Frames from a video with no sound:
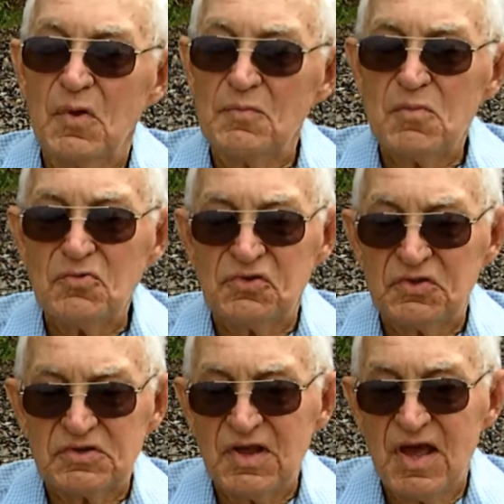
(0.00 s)
Most of
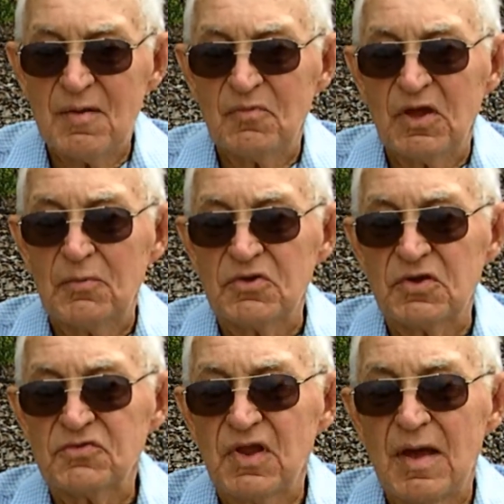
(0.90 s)
the time they were
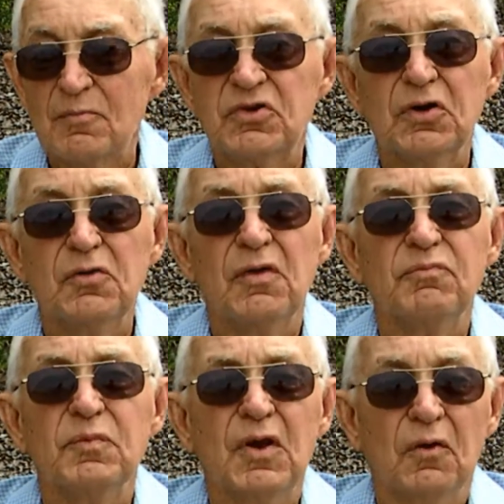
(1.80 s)
just absolutely,
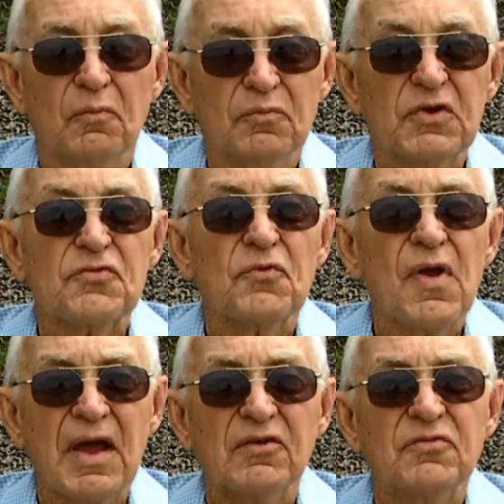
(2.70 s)
just
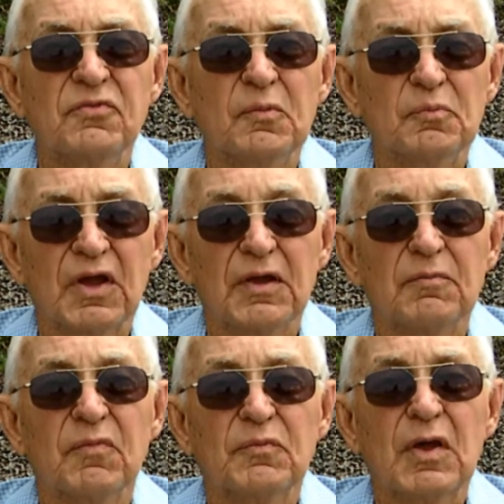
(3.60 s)
wrecks from that.
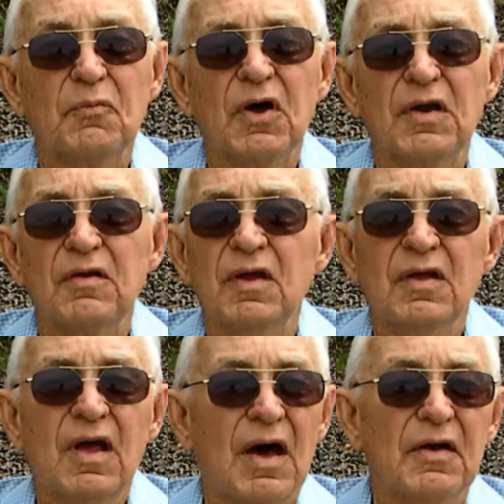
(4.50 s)

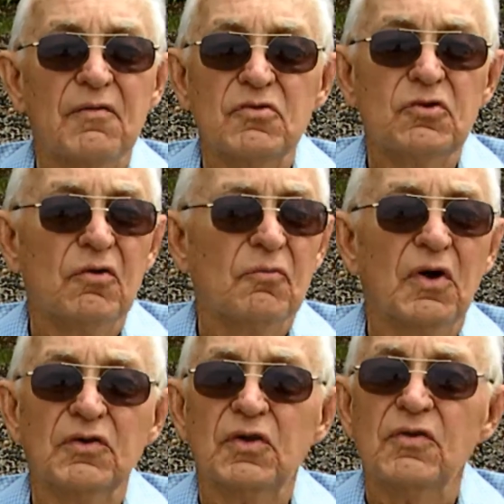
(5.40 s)
I never knew of
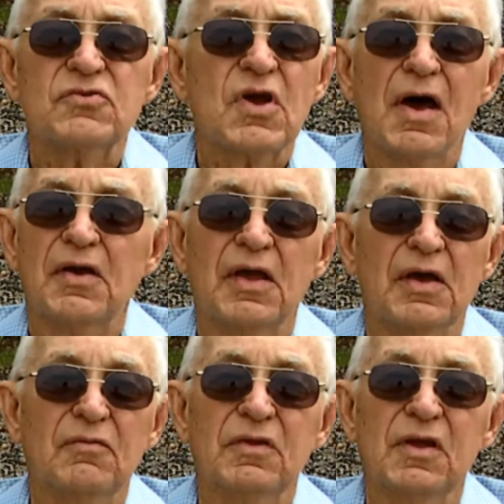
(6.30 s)
one getting shot
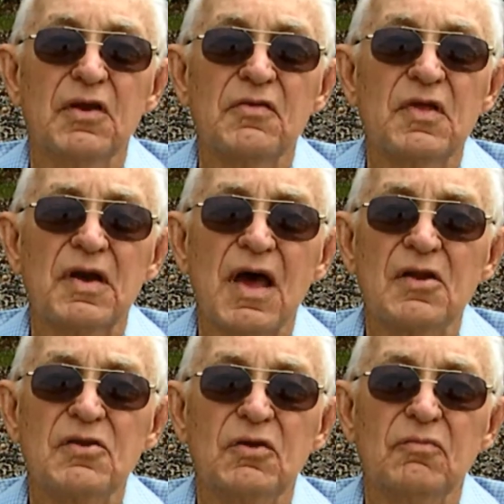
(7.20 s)
down, any that I
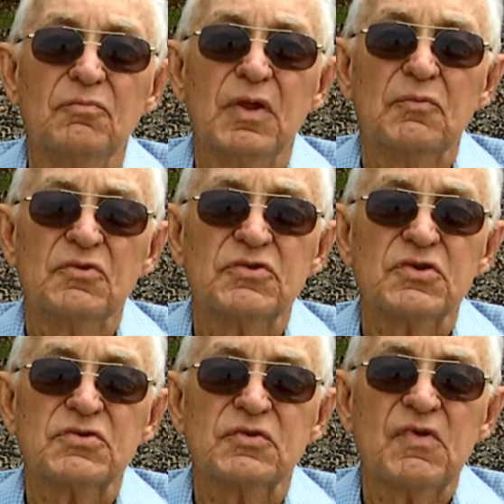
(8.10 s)
knew. It was
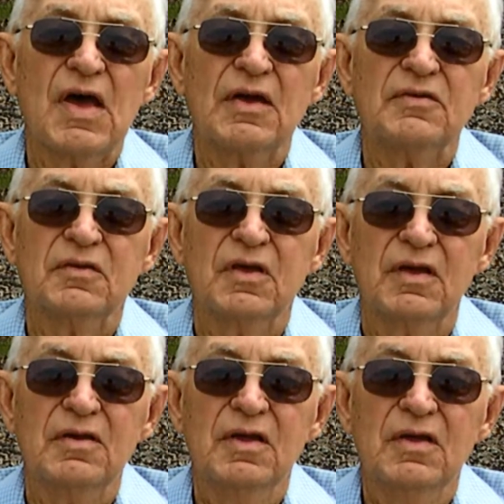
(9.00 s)
just the fact that
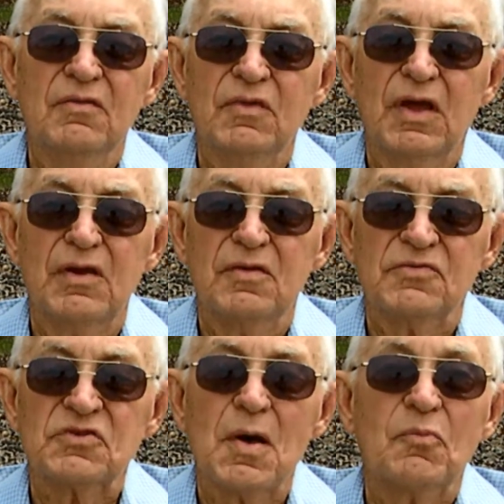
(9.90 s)
if
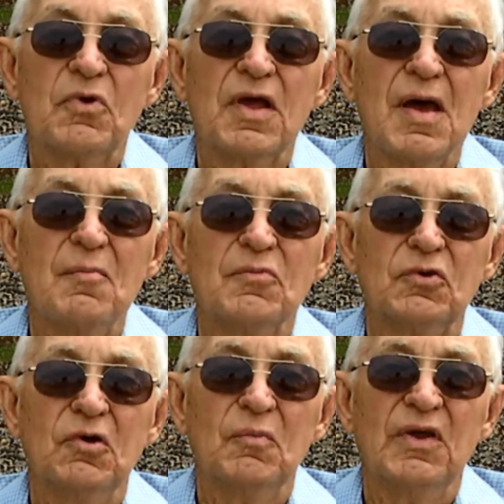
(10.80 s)
something would happen to
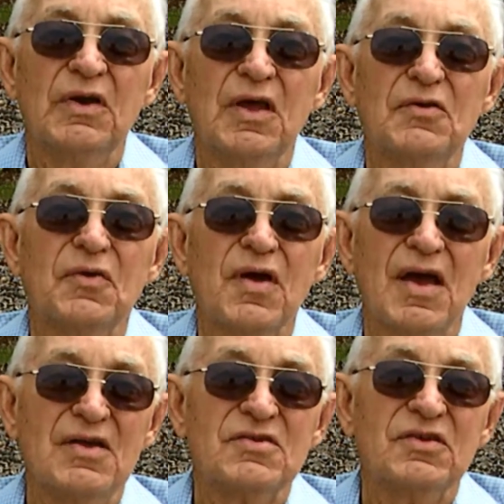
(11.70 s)
them and they'd
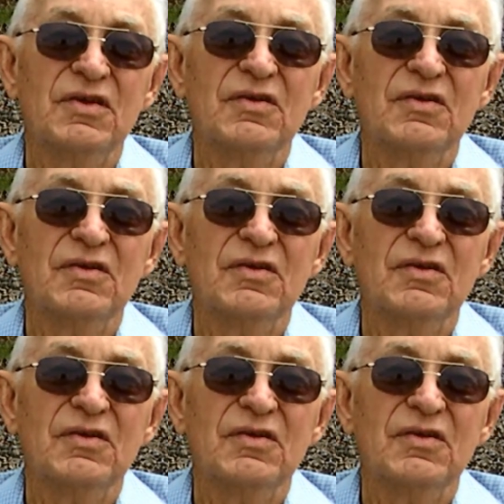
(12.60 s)
crash.